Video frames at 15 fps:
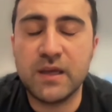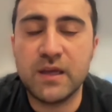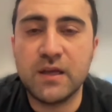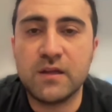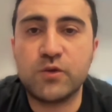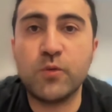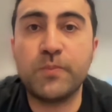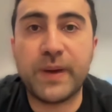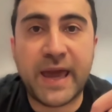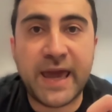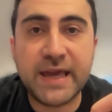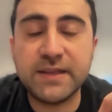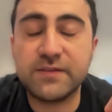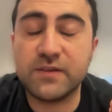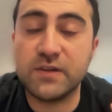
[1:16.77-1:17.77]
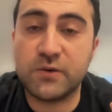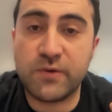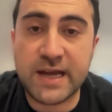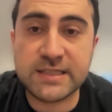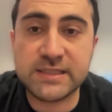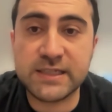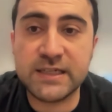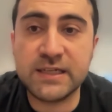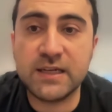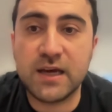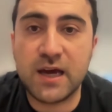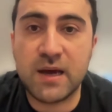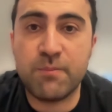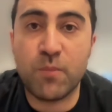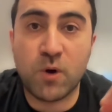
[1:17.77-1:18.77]
to paint the resin
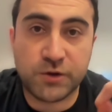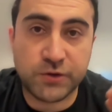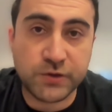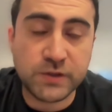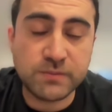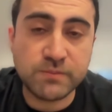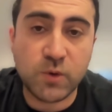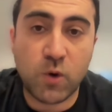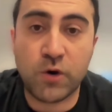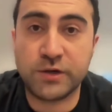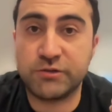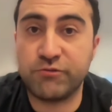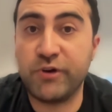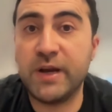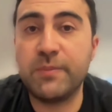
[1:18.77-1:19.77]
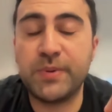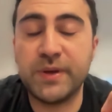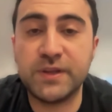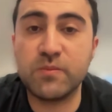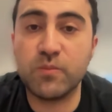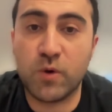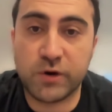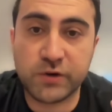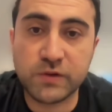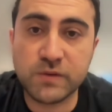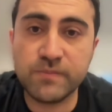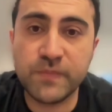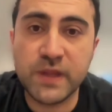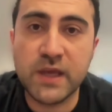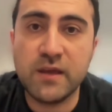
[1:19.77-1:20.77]
model or 3D printed model
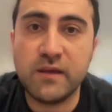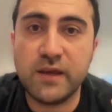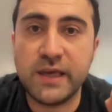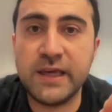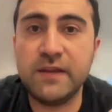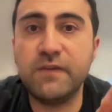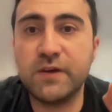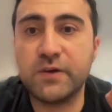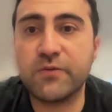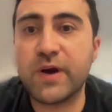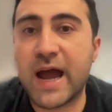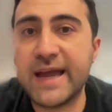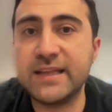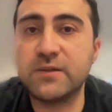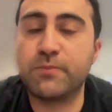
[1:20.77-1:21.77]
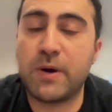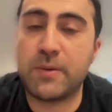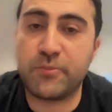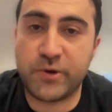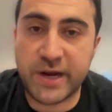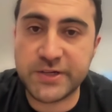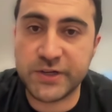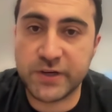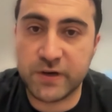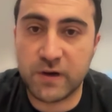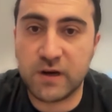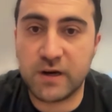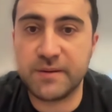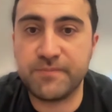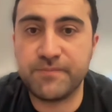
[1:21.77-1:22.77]
in the right preparation
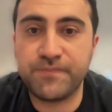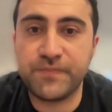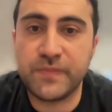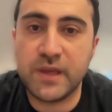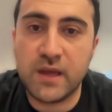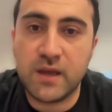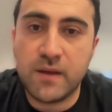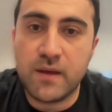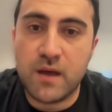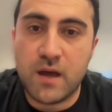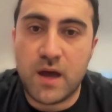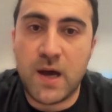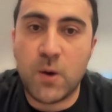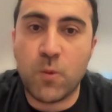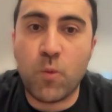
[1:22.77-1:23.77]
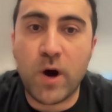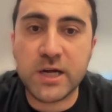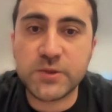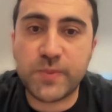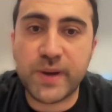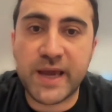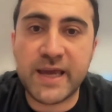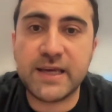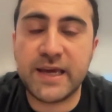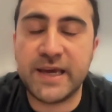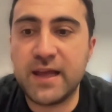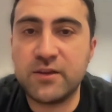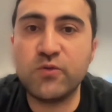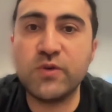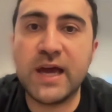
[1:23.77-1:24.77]
color. Wash bake
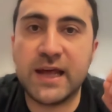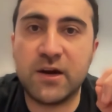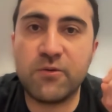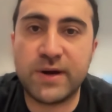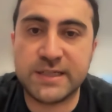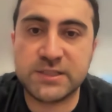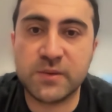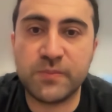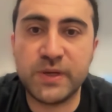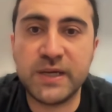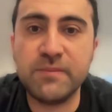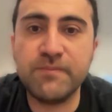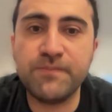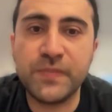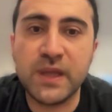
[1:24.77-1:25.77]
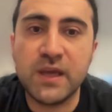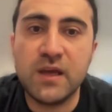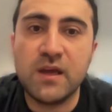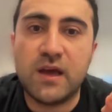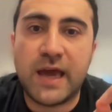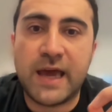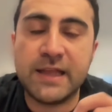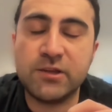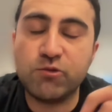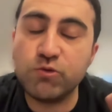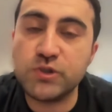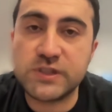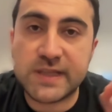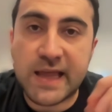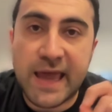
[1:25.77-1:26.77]
is to get a recipe and to
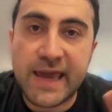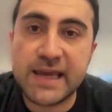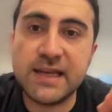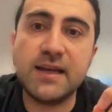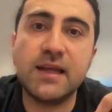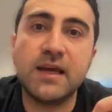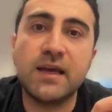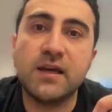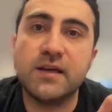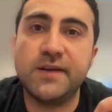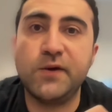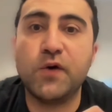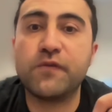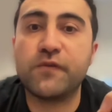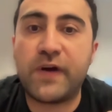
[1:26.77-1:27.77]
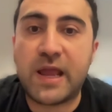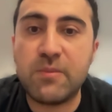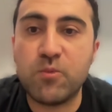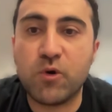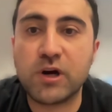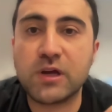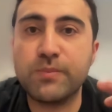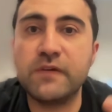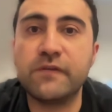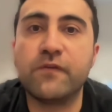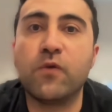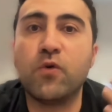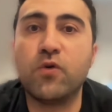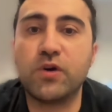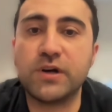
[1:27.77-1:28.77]
stain your framework
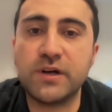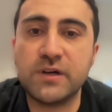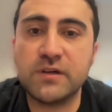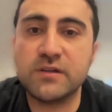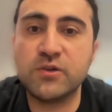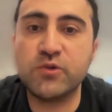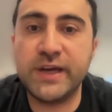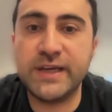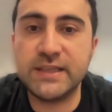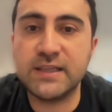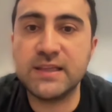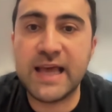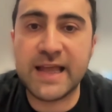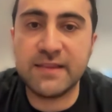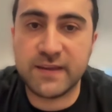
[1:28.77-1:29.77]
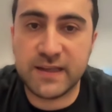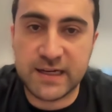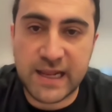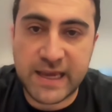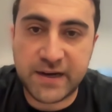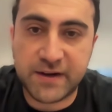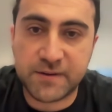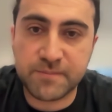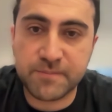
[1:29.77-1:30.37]
before doing the dentin layer.